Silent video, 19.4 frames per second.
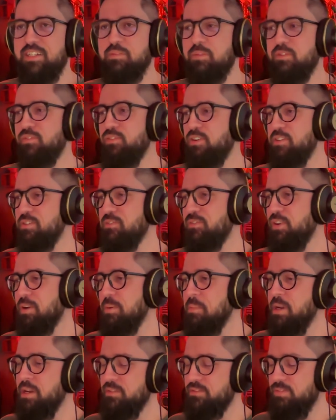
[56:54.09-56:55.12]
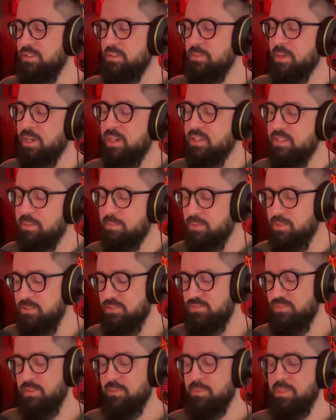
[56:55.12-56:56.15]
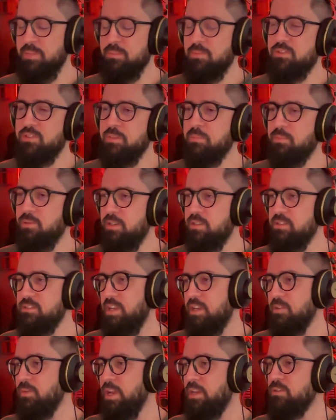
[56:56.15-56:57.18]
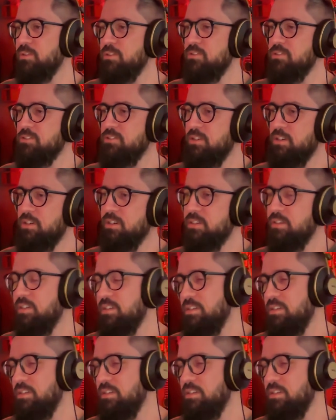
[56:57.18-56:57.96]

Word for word: But for for my for my the most for me the most important is like record store.